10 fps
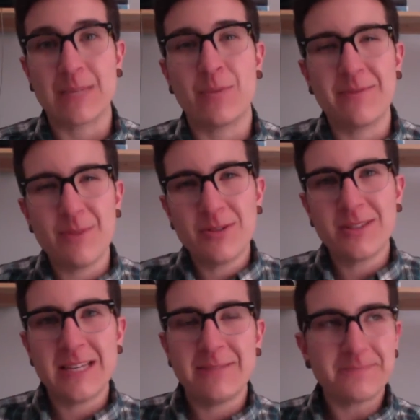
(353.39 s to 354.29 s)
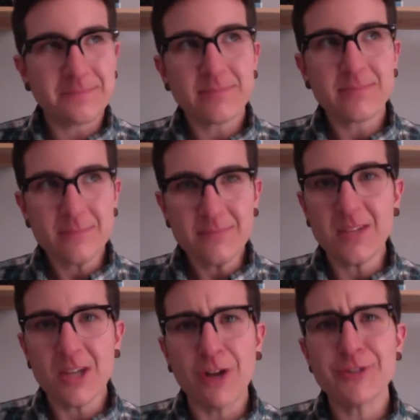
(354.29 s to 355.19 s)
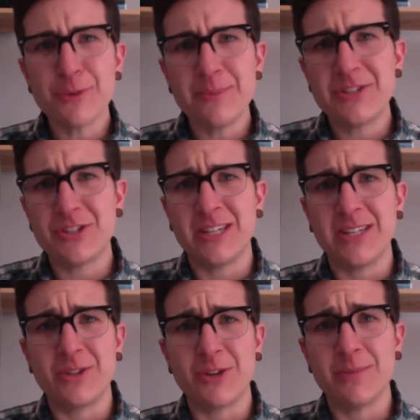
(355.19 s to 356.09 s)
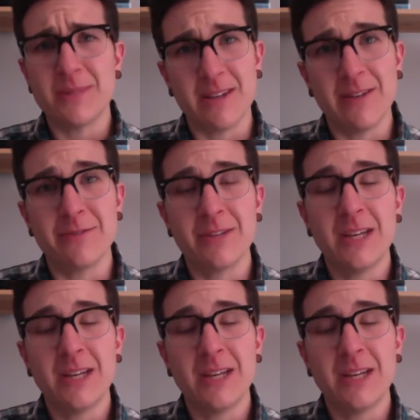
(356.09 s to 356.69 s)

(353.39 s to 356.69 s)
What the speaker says: And we've mostly also mentioned it in terms of